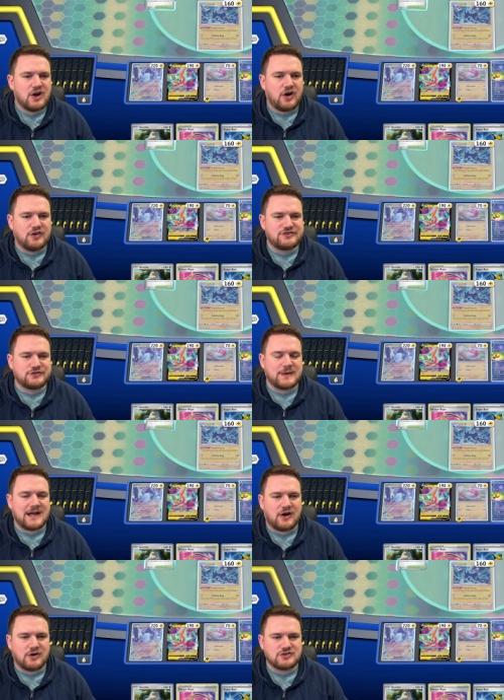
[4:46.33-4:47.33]
onto
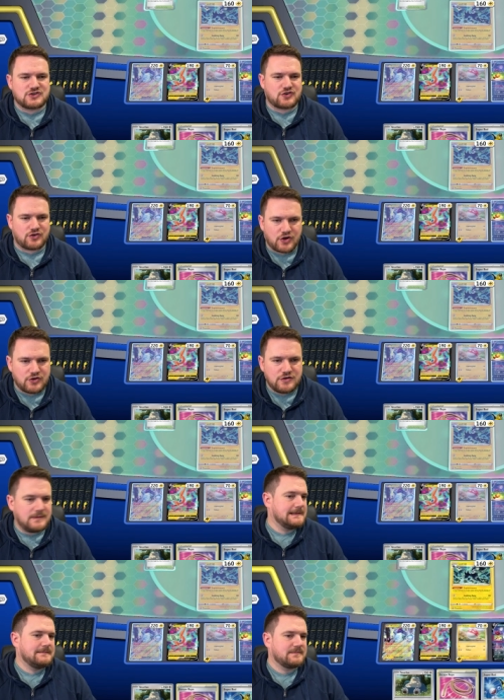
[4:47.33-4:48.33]
our Honchkrow.
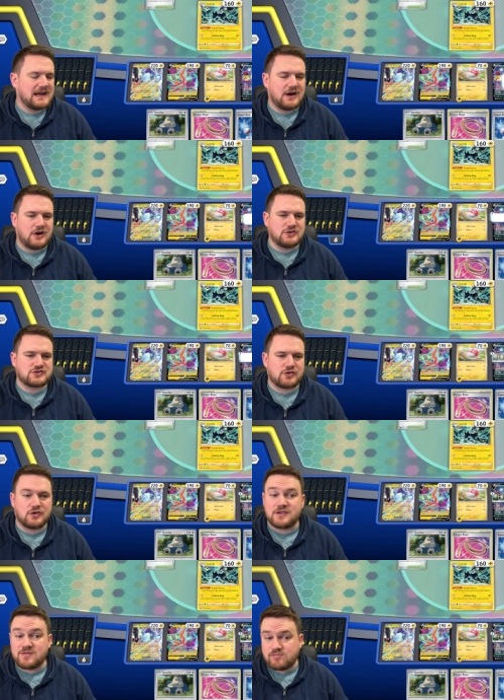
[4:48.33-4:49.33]
Uh, Honchkrow